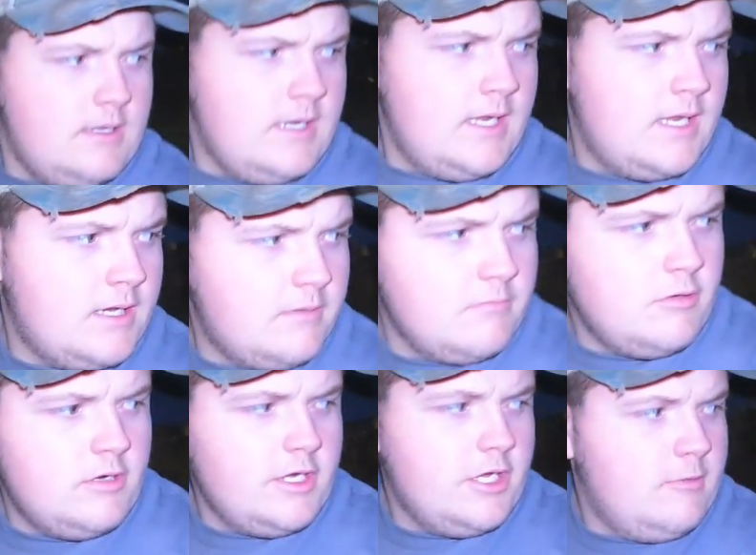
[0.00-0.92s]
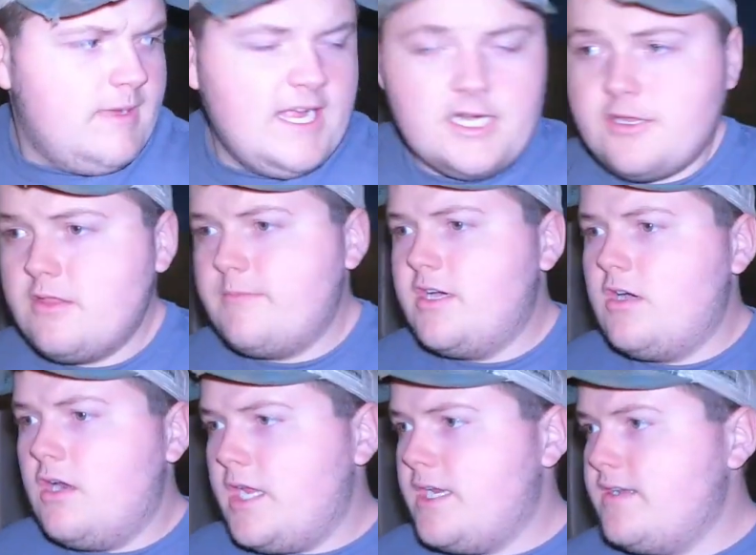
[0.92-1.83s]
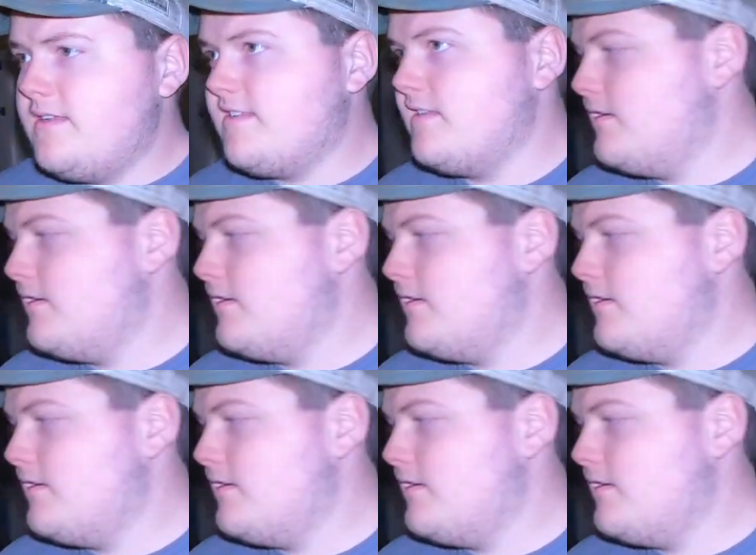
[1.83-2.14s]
And I'm going to go back to the buildings,